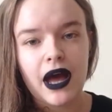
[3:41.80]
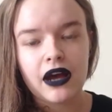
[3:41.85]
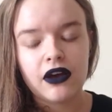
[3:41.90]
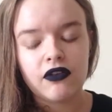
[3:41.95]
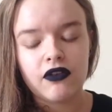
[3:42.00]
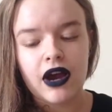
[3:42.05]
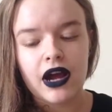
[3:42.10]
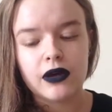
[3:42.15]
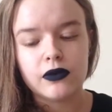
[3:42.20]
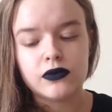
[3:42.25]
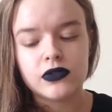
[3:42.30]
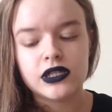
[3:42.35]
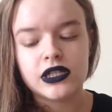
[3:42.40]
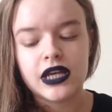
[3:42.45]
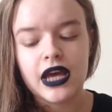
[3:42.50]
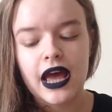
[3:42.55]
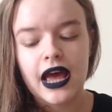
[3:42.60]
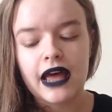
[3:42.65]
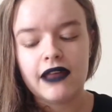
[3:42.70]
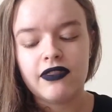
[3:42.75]
background.
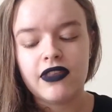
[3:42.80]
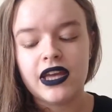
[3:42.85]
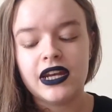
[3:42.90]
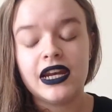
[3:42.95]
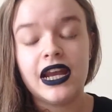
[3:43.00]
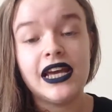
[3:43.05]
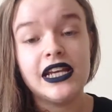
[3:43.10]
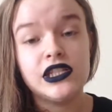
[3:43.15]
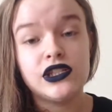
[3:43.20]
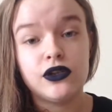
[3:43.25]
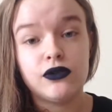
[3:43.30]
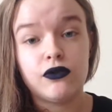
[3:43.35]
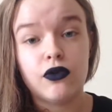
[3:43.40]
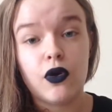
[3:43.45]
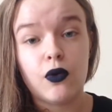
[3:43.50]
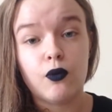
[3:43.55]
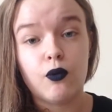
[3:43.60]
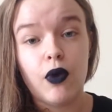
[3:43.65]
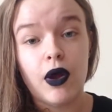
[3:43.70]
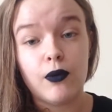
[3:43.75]
And then later
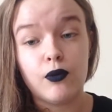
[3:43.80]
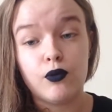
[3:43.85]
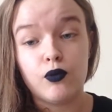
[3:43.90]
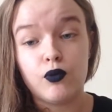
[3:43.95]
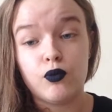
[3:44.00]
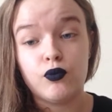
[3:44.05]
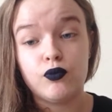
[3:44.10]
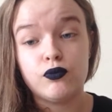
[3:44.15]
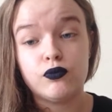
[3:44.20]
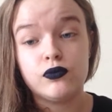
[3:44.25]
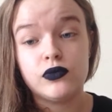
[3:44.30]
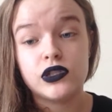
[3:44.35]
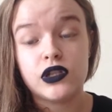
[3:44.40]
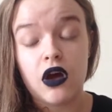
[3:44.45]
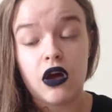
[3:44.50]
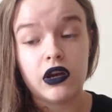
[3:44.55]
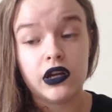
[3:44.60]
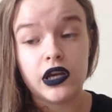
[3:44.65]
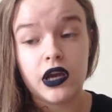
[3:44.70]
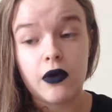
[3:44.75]
on, when
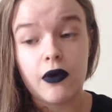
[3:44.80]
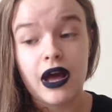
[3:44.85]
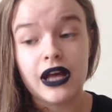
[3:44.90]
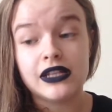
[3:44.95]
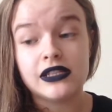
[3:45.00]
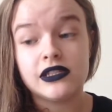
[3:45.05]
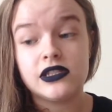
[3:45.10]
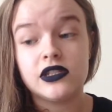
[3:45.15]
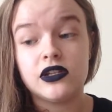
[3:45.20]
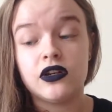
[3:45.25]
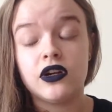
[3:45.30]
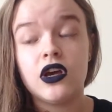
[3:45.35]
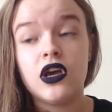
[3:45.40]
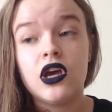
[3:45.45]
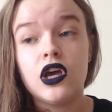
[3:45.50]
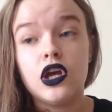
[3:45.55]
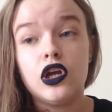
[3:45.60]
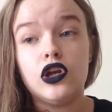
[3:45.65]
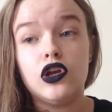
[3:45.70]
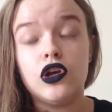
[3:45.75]
Scarlett Johansson
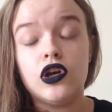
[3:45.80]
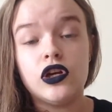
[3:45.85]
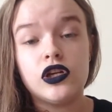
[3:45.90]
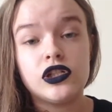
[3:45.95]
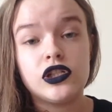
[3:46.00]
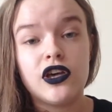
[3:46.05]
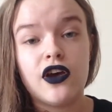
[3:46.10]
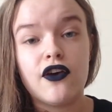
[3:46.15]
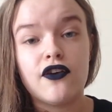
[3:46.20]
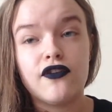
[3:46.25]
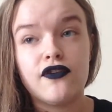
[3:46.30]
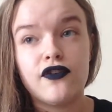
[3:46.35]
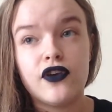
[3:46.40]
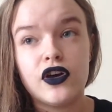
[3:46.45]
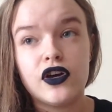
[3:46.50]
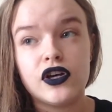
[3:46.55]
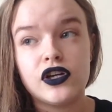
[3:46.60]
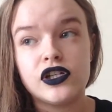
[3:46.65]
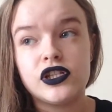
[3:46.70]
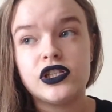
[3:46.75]
lures her
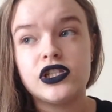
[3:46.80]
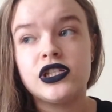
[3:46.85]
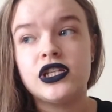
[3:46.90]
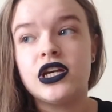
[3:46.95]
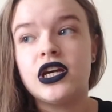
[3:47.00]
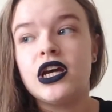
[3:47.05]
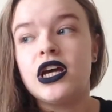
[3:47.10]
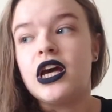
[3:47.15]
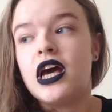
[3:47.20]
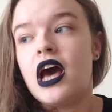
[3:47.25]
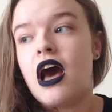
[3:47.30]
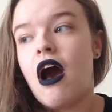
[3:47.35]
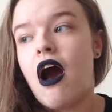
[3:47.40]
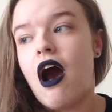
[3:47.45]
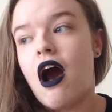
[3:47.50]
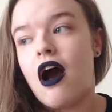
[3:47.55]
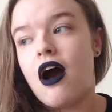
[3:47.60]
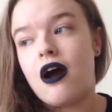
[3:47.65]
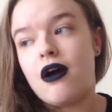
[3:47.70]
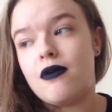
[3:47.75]
first
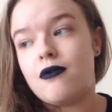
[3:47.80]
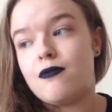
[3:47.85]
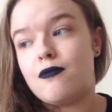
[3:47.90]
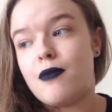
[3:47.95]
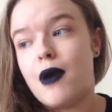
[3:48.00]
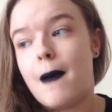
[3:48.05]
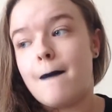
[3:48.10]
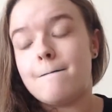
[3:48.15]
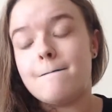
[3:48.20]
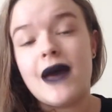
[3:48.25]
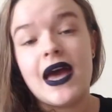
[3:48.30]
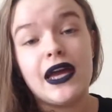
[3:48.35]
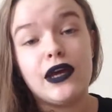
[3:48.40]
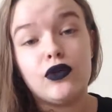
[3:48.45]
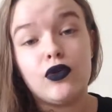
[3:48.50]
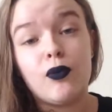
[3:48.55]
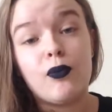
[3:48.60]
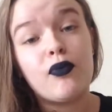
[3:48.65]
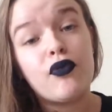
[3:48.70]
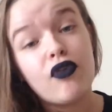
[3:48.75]

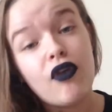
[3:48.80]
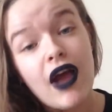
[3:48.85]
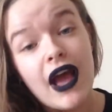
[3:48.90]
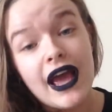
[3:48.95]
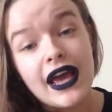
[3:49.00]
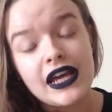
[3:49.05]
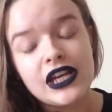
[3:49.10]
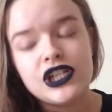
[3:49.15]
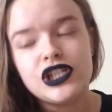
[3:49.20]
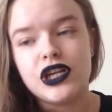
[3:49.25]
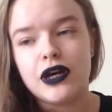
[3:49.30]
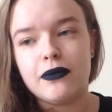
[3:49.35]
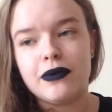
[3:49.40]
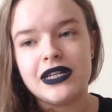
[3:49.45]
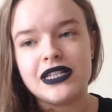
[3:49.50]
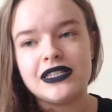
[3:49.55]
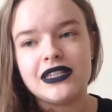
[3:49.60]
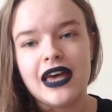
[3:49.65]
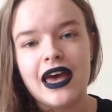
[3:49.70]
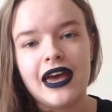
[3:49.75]
male prey, shall
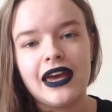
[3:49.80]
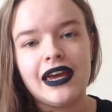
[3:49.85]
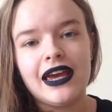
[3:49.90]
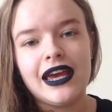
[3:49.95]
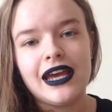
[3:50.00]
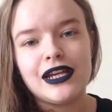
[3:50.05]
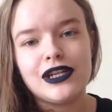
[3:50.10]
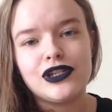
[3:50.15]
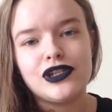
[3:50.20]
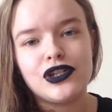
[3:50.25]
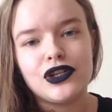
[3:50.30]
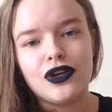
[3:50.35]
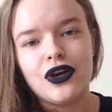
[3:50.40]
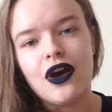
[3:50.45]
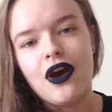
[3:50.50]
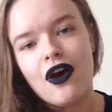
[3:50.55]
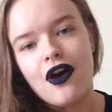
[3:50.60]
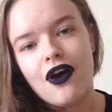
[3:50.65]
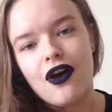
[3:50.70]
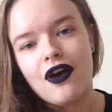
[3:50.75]
we say, into
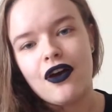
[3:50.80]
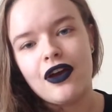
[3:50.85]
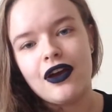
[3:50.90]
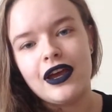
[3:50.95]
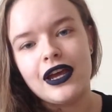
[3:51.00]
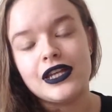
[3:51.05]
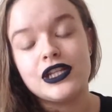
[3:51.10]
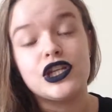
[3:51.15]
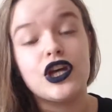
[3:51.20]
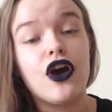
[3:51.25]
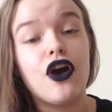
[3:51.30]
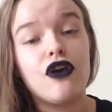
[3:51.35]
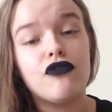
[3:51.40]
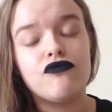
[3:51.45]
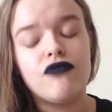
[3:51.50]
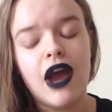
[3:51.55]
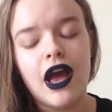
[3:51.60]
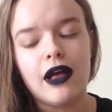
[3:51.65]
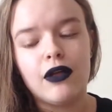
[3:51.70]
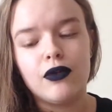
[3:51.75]
her
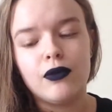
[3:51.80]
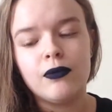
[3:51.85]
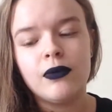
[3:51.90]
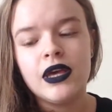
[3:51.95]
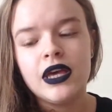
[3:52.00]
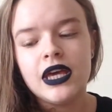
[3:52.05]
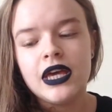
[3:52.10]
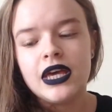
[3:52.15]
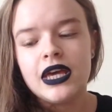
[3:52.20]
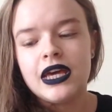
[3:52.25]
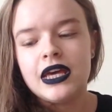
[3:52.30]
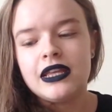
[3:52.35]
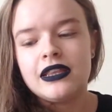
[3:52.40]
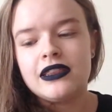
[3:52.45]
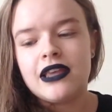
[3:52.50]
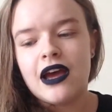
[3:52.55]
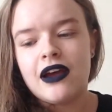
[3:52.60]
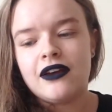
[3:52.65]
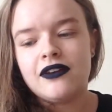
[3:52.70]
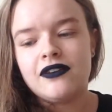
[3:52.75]
realm,
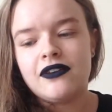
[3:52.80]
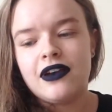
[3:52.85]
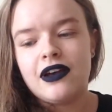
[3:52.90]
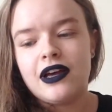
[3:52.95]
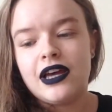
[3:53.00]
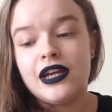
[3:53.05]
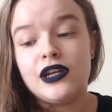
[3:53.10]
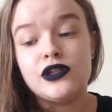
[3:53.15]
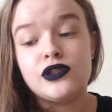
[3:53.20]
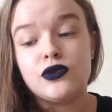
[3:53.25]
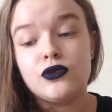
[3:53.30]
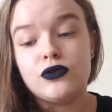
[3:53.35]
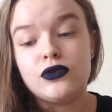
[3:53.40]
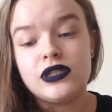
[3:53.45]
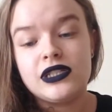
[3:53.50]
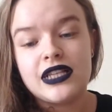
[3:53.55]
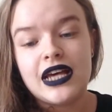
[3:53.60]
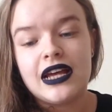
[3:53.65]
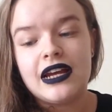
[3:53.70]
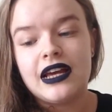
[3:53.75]
it is all
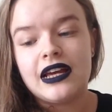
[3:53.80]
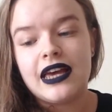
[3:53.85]
set